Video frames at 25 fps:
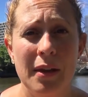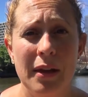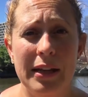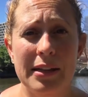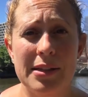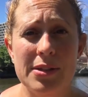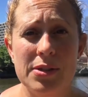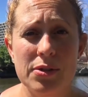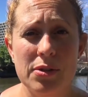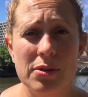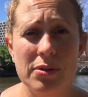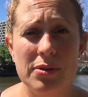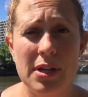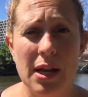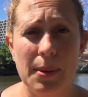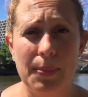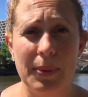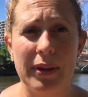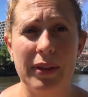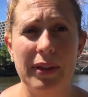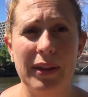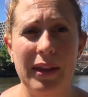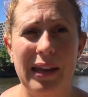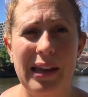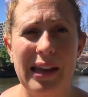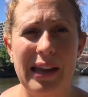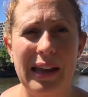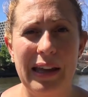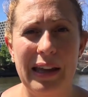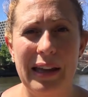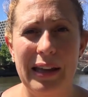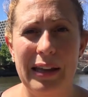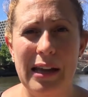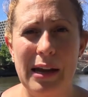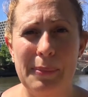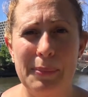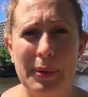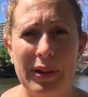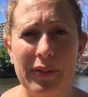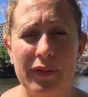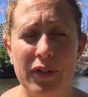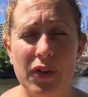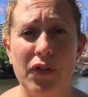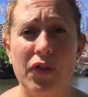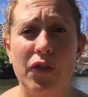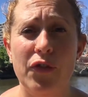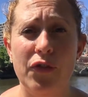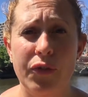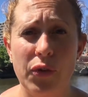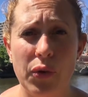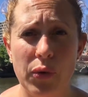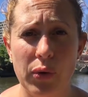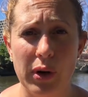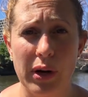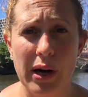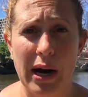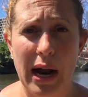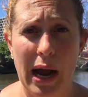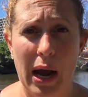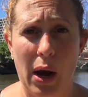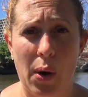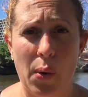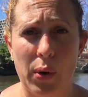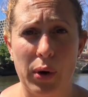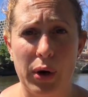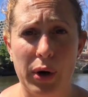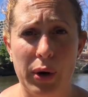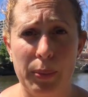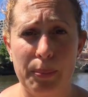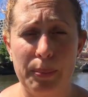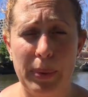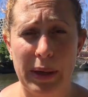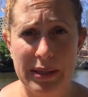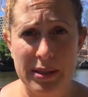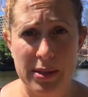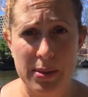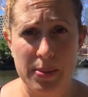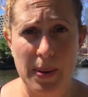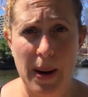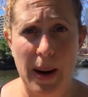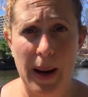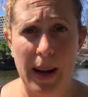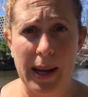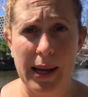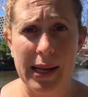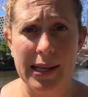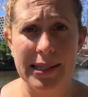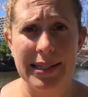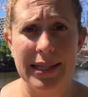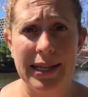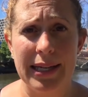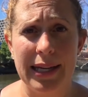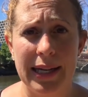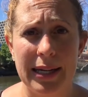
it's typically I believe a 4-hour bus ride.